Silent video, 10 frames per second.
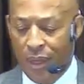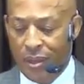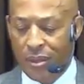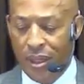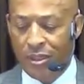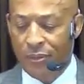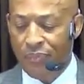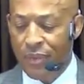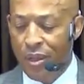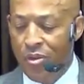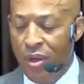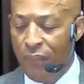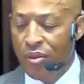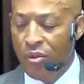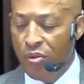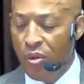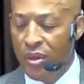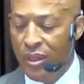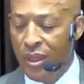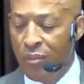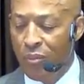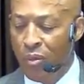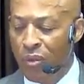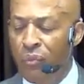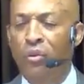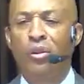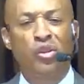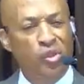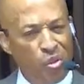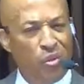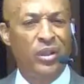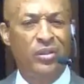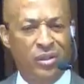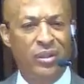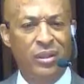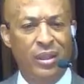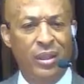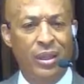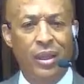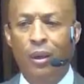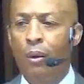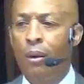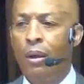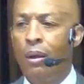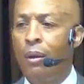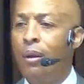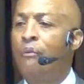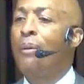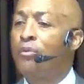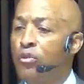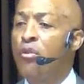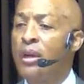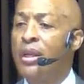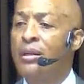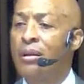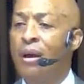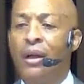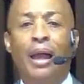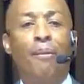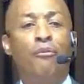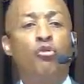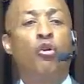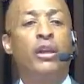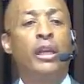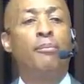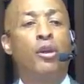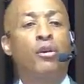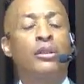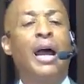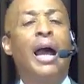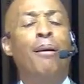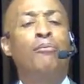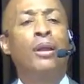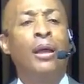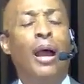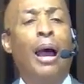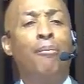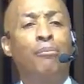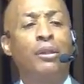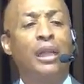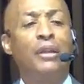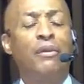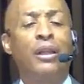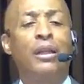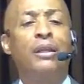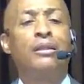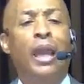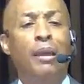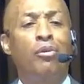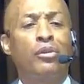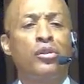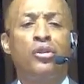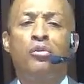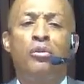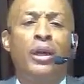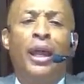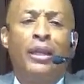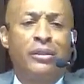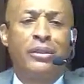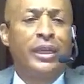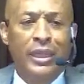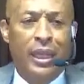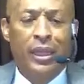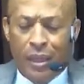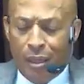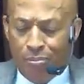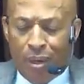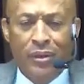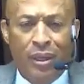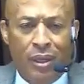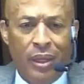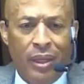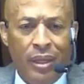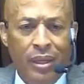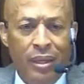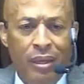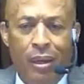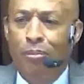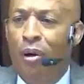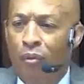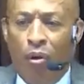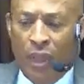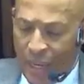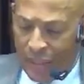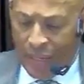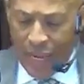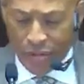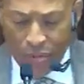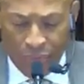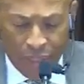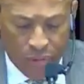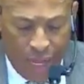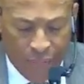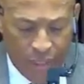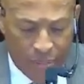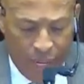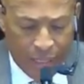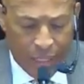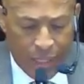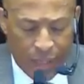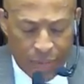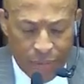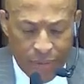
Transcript: It says you have to draw near with full assurance. If I'm drawing near to God, I'm drawing near because I'm, I'm believing that He's able to do exceedingly abundantly above all I can ask or think. Do I have anybody in here?